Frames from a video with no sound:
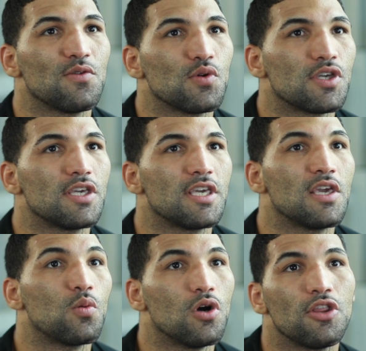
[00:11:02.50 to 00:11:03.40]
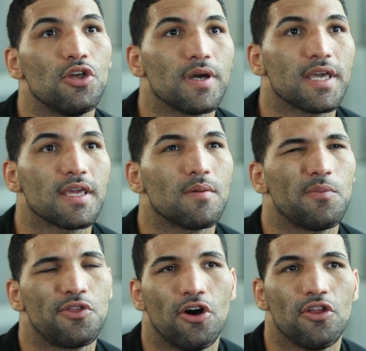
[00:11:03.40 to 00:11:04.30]
he will do it,
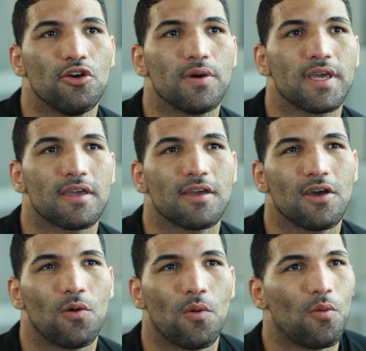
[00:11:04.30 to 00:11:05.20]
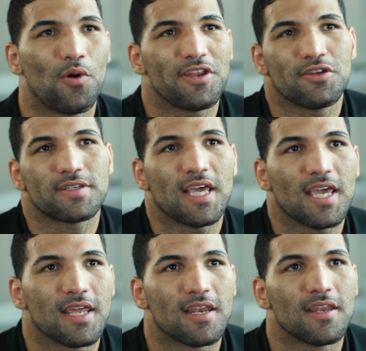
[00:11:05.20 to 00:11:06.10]
but don't do it, what are you
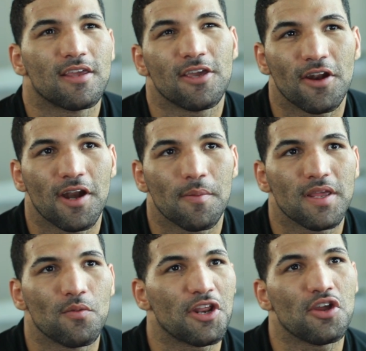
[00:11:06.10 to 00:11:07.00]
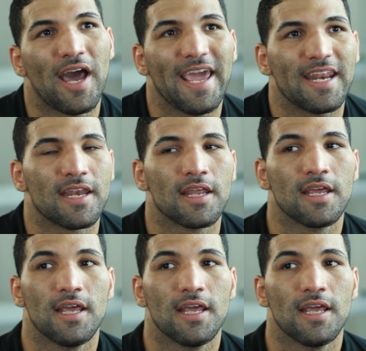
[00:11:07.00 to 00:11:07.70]
saying? You know what I mean? What are you hiding?